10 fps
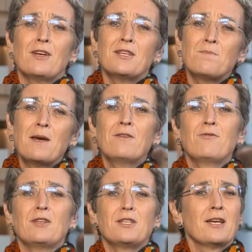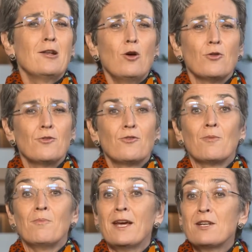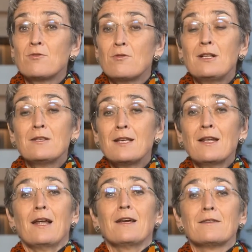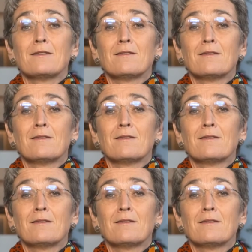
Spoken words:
is benefiting a lot from natural sunlight.